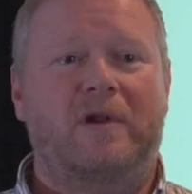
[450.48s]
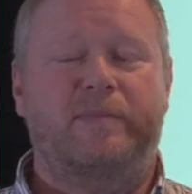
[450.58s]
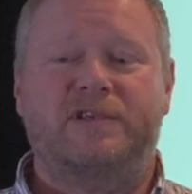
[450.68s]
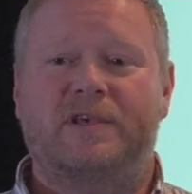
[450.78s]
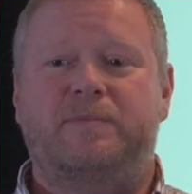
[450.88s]
going to
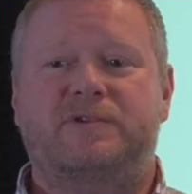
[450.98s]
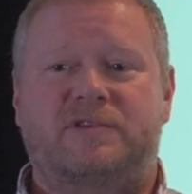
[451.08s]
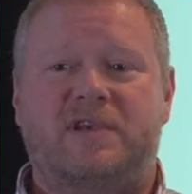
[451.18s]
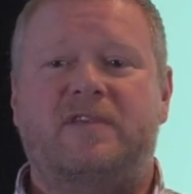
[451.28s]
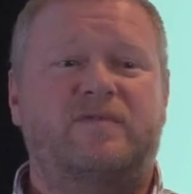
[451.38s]
be super
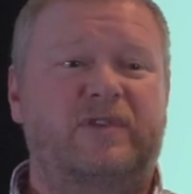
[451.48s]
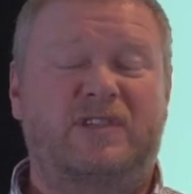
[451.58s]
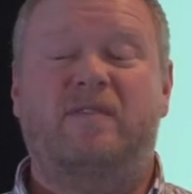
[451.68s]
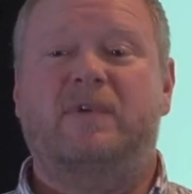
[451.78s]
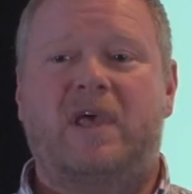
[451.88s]
successful and
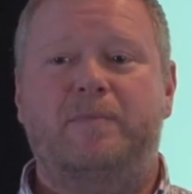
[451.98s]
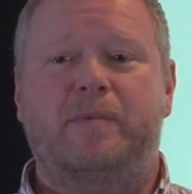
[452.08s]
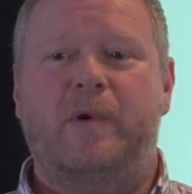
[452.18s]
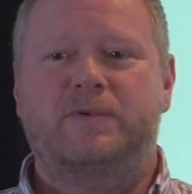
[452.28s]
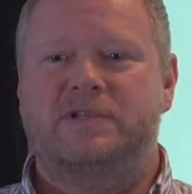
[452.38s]
generally get
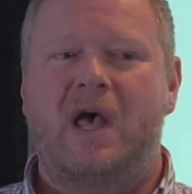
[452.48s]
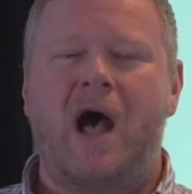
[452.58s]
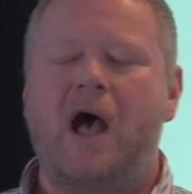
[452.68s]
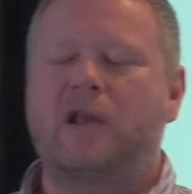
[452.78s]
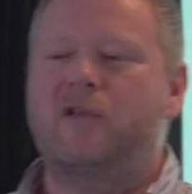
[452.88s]
promoted.
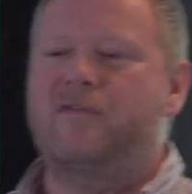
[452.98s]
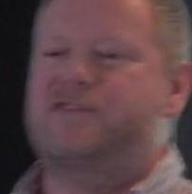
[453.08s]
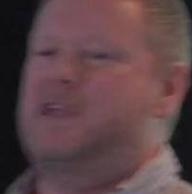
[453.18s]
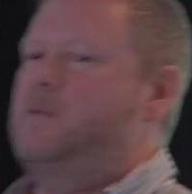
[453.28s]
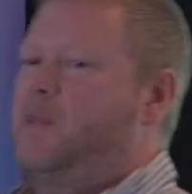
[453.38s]
I love
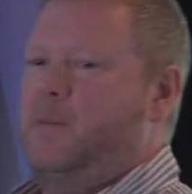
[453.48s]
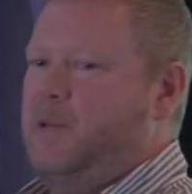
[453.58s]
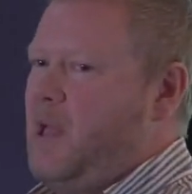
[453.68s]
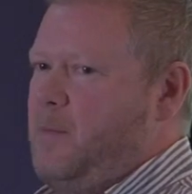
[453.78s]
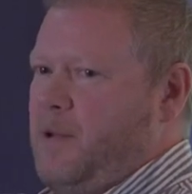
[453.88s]
seeing
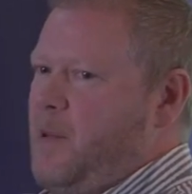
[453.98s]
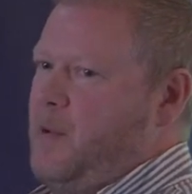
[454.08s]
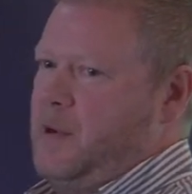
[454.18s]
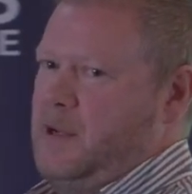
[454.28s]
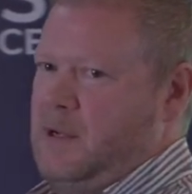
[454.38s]
people getting
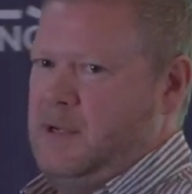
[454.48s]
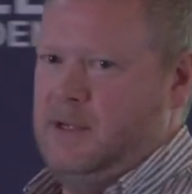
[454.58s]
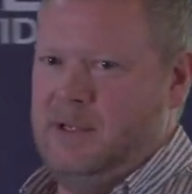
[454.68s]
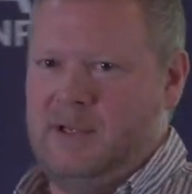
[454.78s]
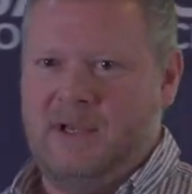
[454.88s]
promoted.
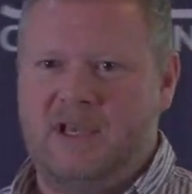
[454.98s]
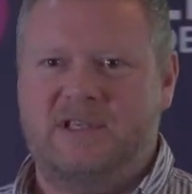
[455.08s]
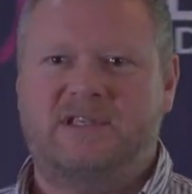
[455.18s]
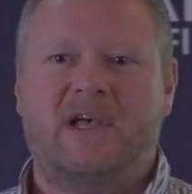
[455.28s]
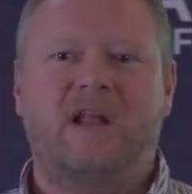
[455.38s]

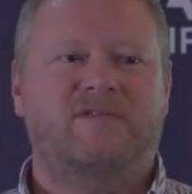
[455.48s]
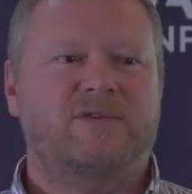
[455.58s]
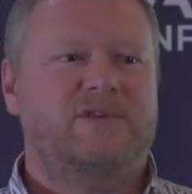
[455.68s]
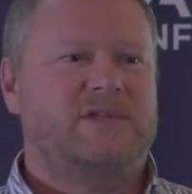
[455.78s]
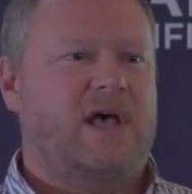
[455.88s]
It's a sign of
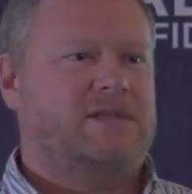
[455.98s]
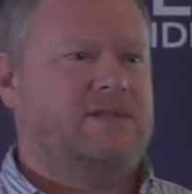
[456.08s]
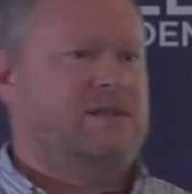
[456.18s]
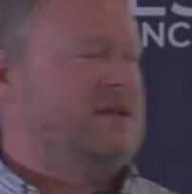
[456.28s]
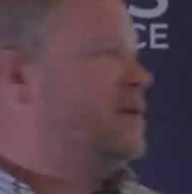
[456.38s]

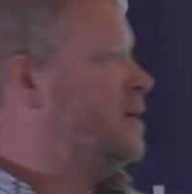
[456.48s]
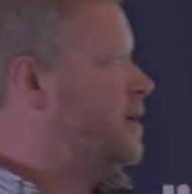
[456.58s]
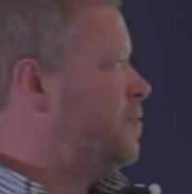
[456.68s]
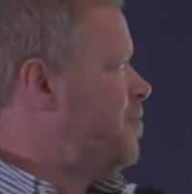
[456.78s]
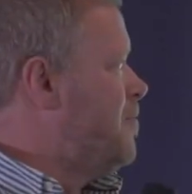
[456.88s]
success.
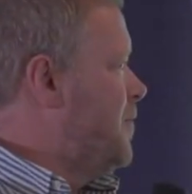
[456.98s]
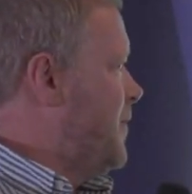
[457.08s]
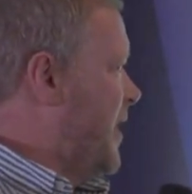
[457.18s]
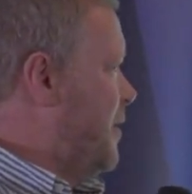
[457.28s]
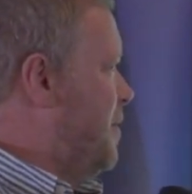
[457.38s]

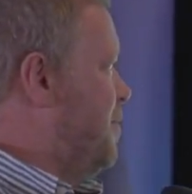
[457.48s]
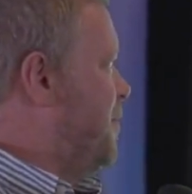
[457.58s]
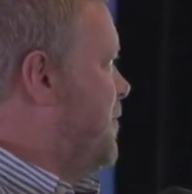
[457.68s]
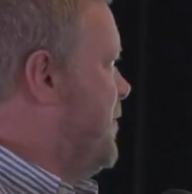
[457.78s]
Keep going.